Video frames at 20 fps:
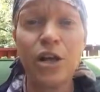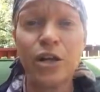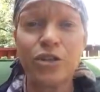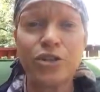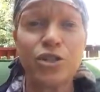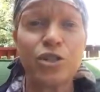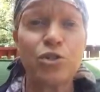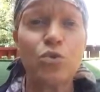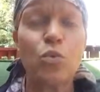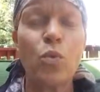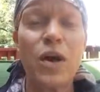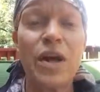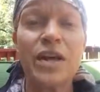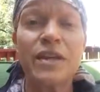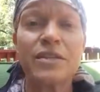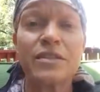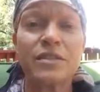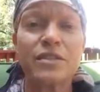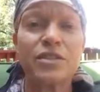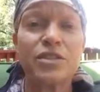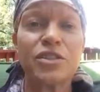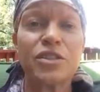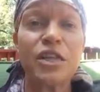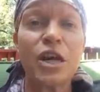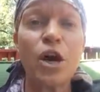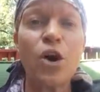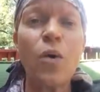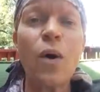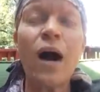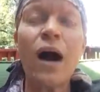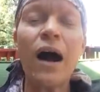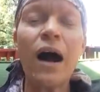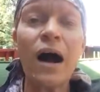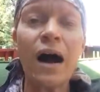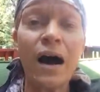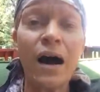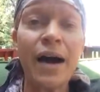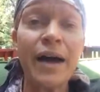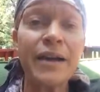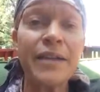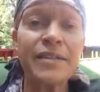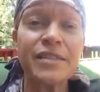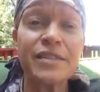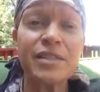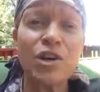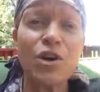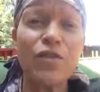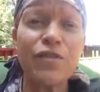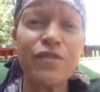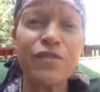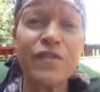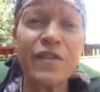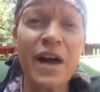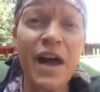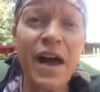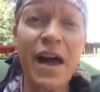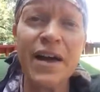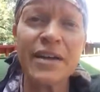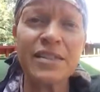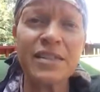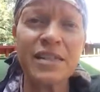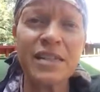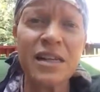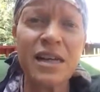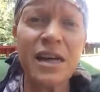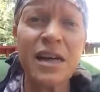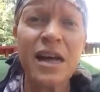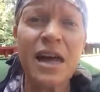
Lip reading: just went so high, so fast,